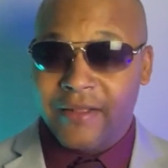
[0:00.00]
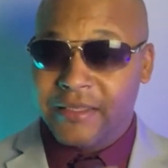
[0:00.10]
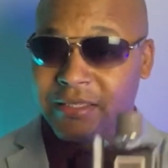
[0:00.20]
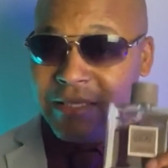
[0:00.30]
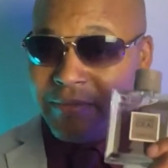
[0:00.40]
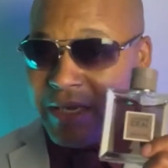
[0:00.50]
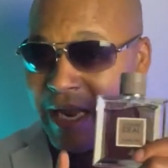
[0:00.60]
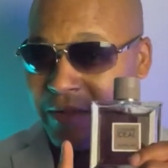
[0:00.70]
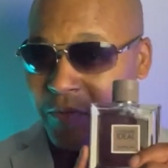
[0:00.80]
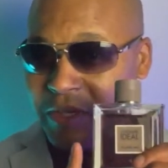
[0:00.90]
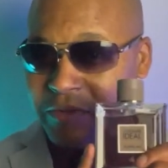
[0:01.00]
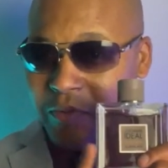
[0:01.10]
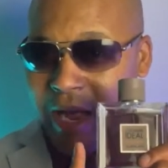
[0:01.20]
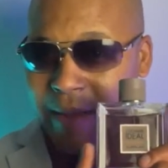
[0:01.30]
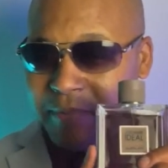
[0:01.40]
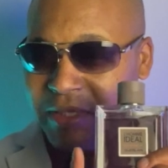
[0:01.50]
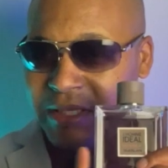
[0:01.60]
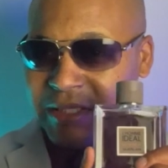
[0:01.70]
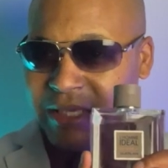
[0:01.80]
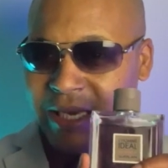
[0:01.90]
This is something, the reason why I put
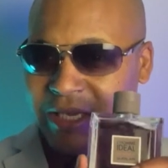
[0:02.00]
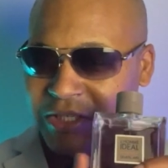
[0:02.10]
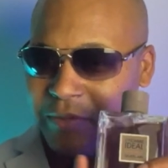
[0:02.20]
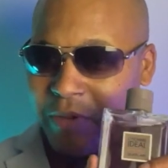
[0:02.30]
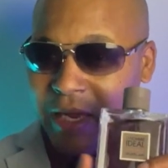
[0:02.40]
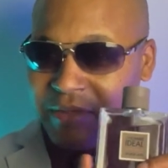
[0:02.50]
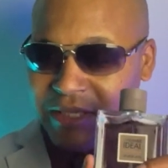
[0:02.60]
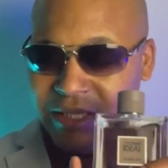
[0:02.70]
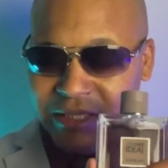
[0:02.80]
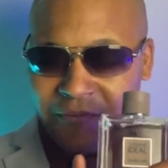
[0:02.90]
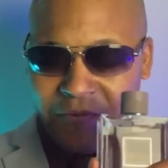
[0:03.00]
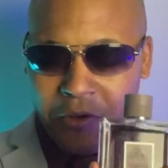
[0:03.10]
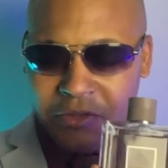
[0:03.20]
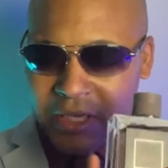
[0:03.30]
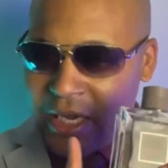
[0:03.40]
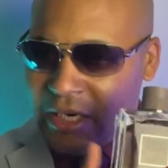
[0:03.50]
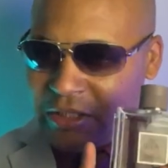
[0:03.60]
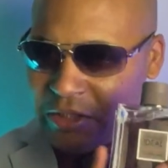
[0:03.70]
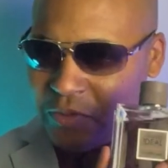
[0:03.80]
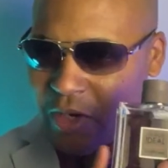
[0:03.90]
this in, I should have probably said this at first, is
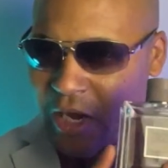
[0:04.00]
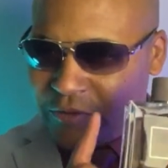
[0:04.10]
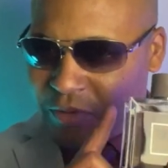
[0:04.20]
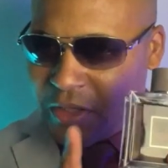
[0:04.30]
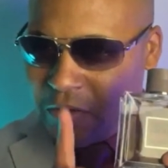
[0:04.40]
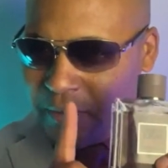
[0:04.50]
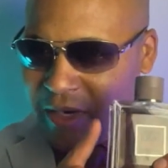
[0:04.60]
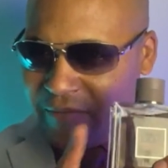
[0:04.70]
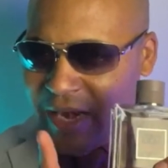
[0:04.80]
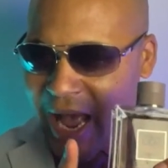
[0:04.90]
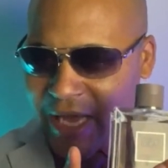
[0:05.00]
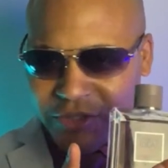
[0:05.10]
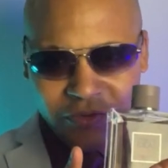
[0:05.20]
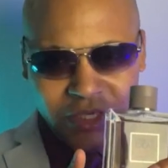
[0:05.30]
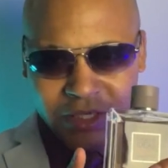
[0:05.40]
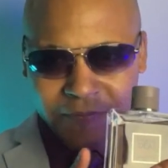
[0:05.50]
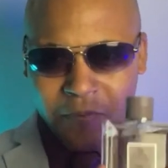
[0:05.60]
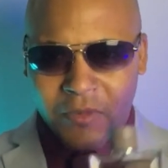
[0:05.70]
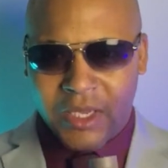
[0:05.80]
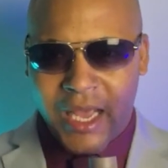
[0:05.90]
this one comes with a little bit of an asterisk.
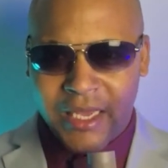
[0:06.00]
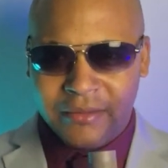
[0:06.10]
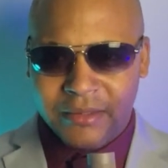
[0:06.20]
Okay.